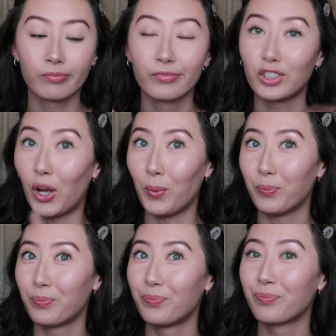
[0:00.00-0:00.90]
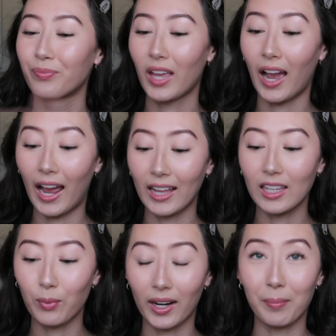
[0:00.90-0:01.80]
So,
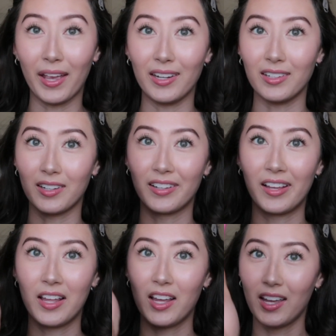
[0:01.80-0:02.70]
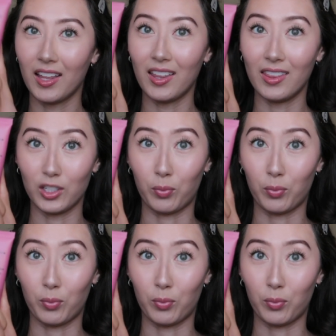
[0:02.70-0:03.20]
highly recommend this